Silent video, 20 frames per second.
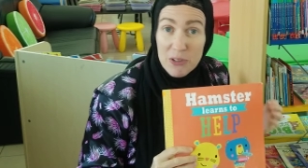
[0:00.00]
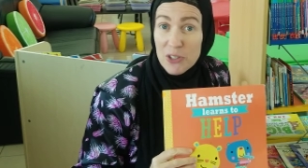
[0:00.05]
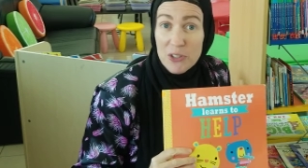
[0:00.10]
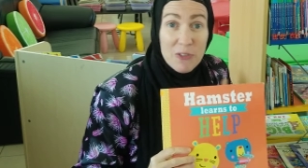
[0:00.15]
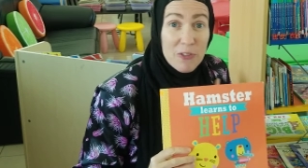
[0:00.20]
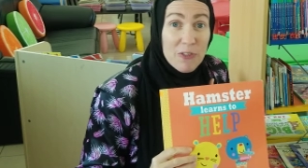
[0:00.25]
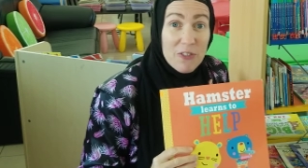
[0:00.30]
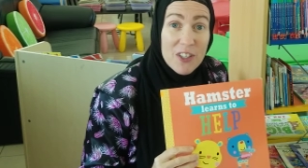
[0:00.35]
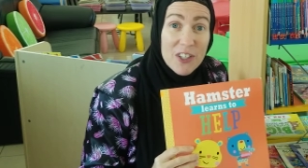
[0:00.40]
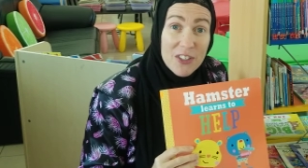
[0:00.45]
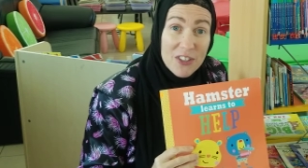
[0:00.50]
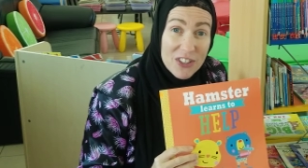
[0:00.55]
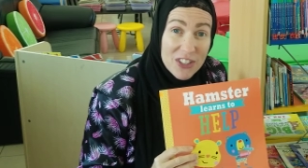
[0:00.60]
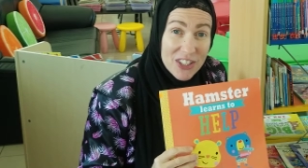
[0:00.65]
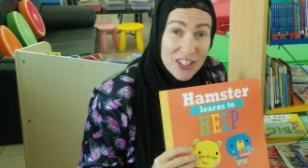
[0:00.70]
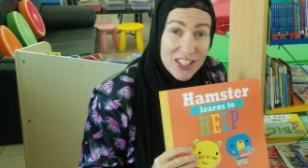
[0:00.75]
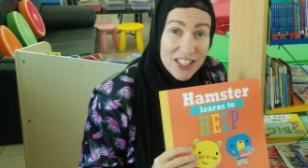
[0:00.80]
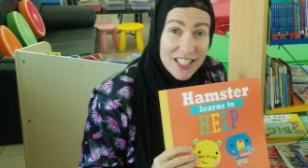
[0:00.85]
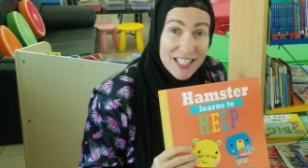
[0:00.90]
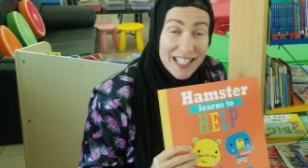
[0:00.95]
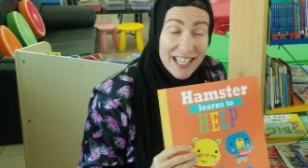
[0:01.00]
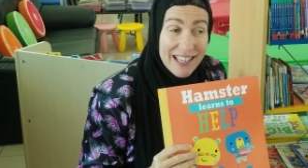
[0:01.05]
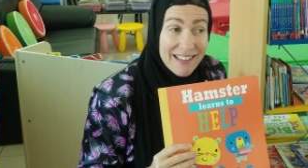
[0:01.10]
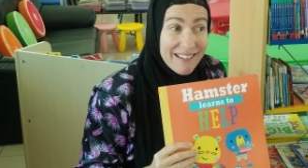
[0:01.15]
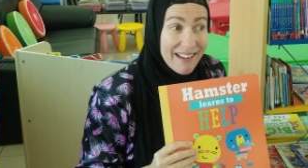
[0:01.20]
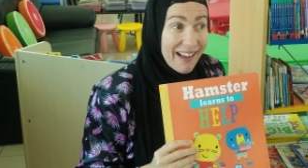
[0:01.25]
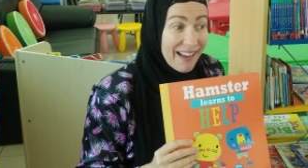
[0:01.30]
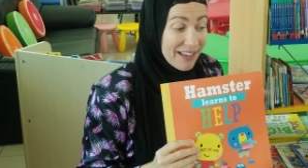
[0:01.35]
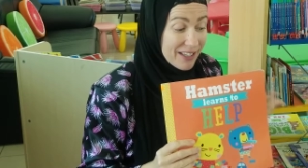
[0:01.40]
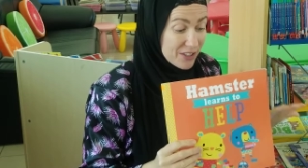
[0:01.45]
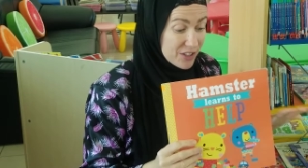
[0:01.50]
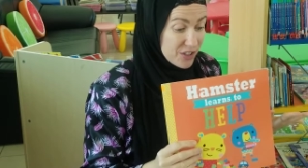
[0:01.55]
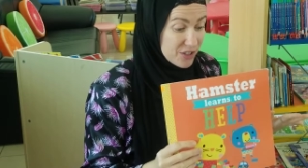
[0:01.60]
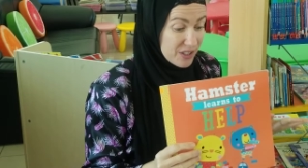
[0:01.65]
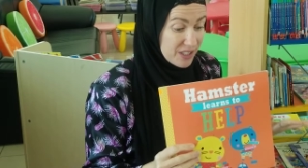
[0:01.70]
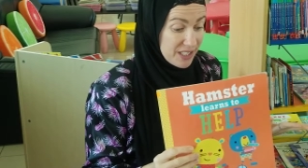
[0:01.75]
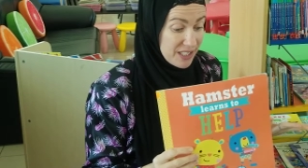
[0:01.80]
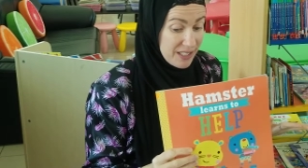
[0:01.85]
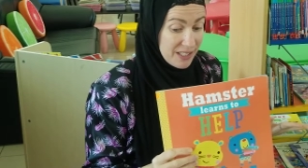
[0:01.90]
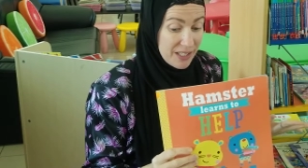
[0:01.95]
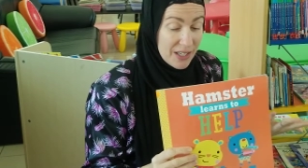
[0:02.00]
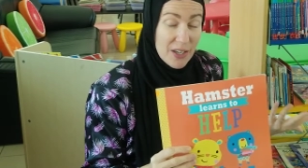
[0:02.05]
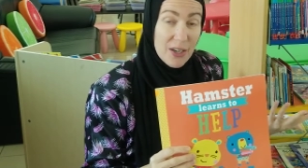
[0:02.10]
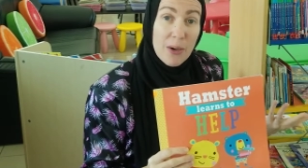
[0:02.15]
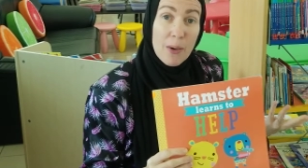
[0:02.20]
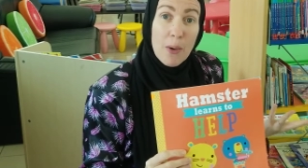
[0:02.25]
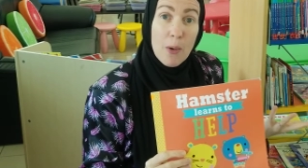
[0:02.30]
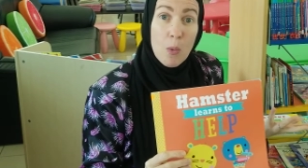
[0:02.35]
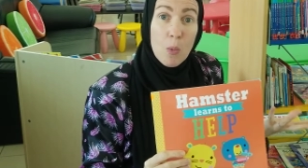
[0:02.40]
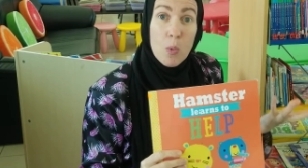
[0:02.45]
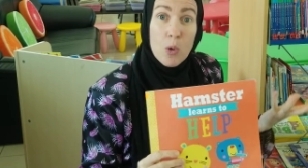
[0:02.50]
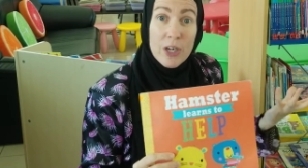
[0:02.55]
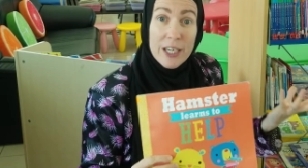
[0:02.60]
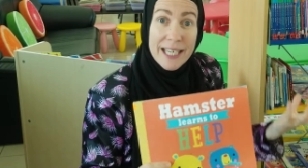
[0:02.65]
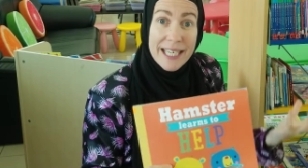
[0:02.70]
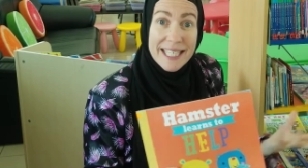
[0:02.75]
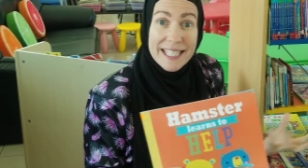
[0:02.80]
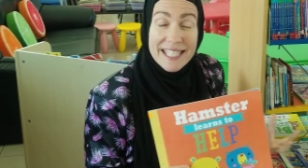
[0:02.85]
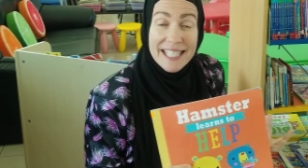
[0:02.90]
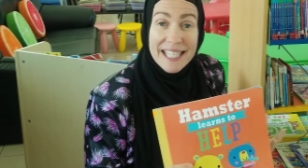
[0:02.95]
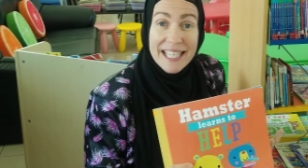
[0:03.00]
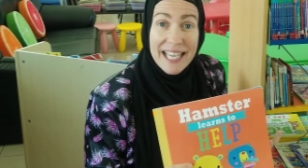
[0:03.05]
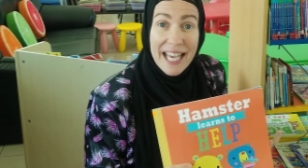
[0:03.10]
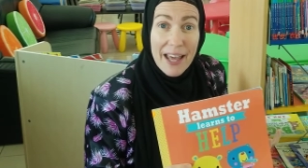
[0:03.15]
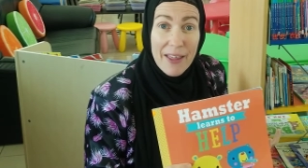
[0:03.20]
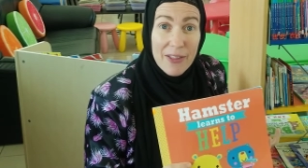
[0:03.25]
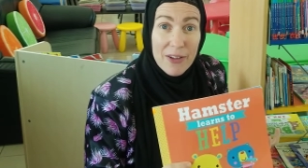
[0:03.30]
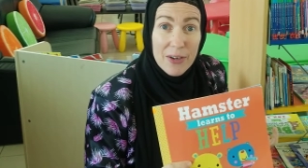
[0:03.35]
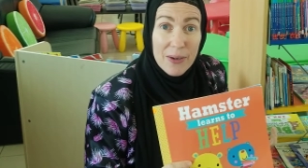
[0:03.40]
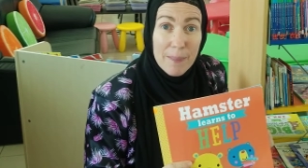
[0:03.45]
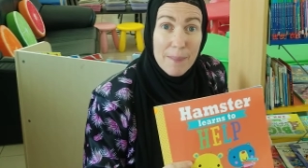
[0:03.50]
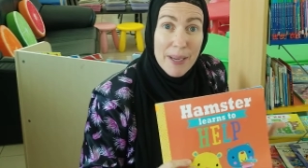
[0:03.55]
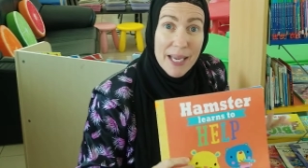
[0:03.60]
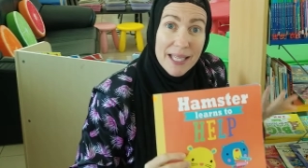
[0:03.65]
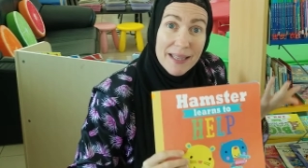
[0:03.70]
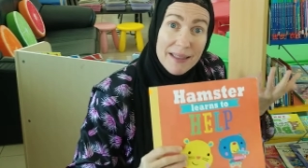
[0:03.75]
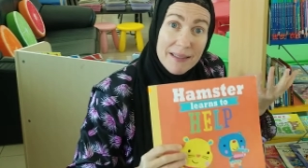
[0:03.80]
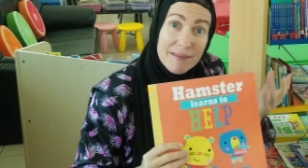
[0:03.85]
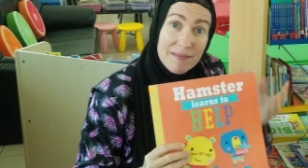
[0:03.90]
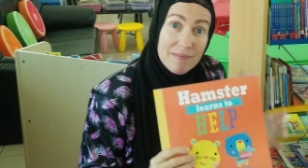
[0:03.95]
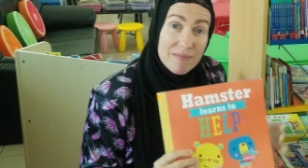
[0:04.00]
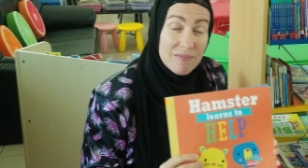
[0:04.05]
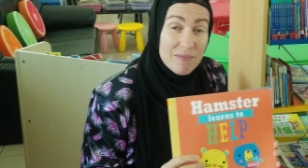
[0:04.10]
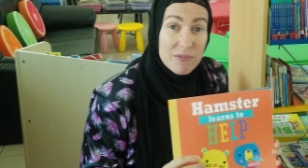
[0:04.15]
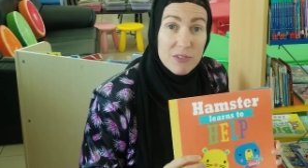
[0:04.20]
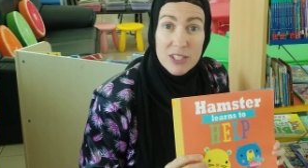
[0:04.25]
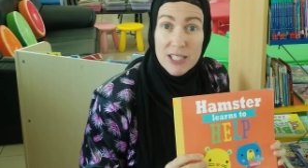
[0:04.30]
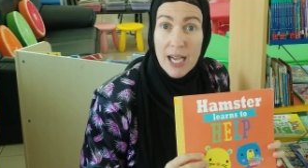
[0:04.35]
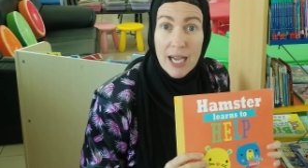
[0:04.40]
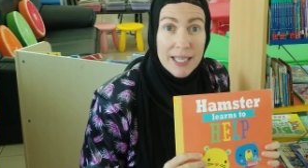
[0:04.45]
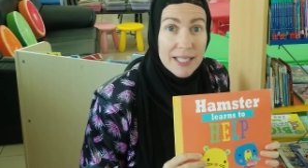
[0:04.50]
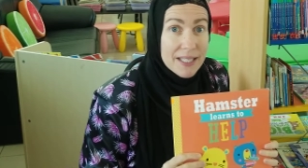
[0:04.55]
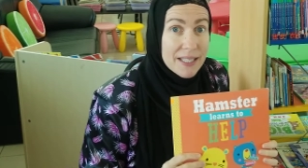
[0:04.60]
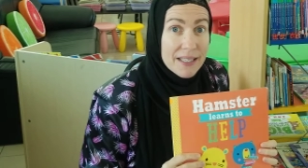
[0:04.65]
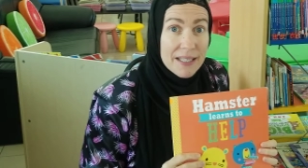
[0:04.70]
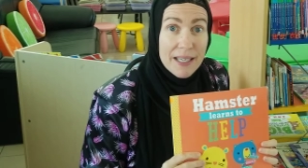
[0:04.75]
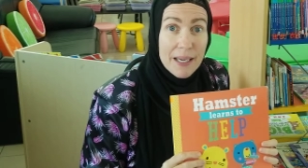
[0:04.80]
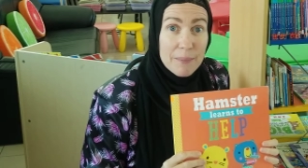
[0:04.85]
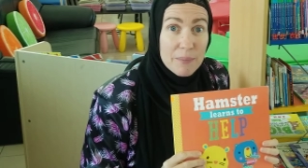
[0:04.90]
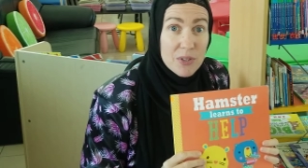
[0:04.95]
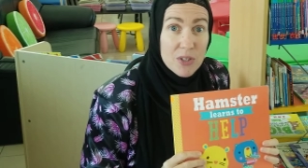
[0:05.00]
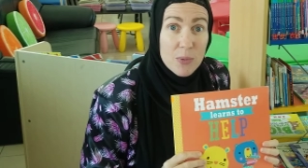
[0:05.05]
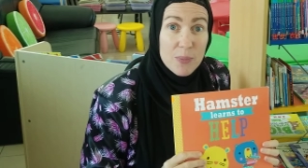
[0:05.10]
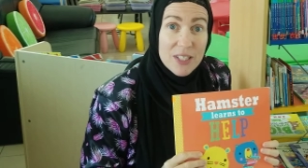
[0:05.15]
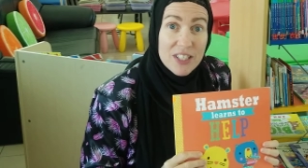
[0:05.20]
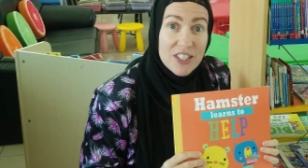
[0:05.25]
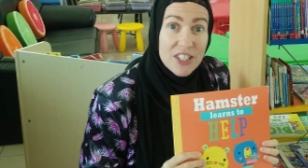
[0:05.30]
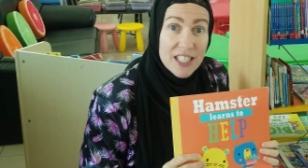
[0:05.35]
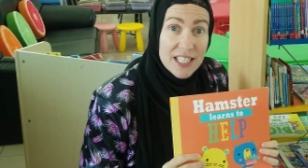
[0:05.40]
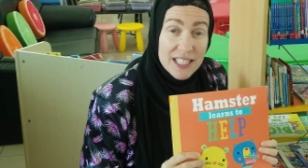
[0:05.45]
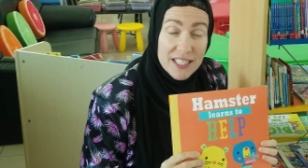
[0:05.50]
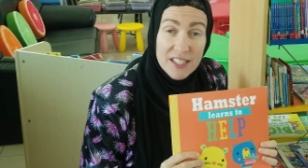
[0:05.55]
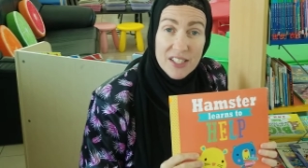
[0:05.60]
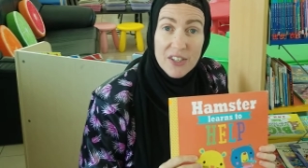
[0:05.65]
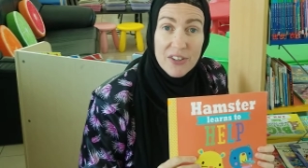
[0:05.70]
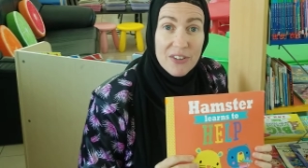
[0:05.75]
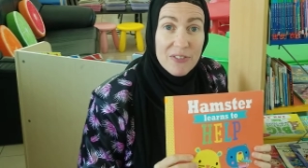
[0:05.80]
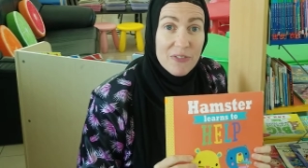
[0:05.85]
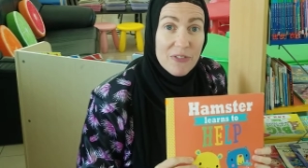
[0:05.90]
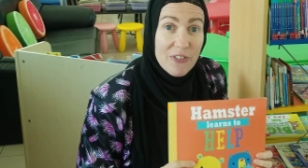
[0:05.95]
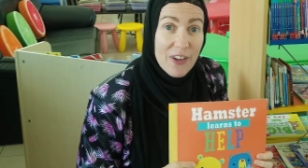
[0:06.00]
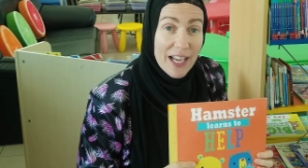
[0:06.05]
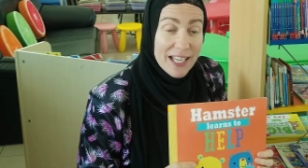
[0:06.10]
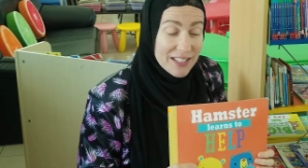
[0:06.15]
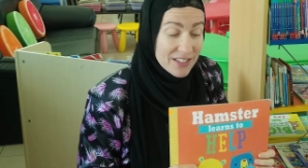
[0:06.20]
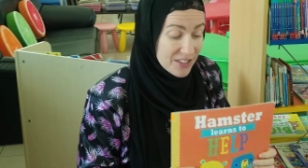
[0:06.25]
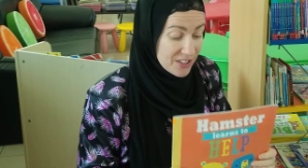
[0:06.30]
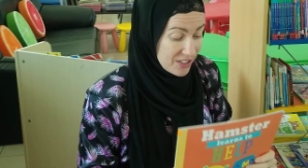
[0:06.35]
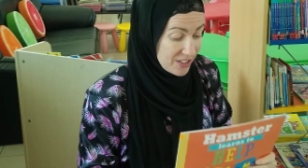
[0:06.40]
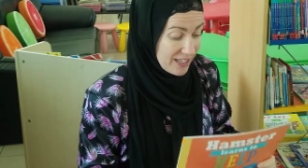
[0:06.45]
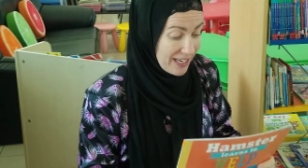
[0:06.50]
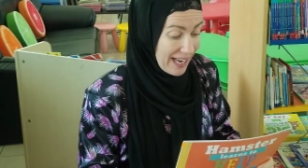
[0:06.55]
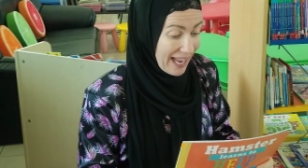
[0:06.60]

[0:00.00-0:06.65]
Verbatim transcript: You feel good, and actually, working together made tidying up so much easier and faster.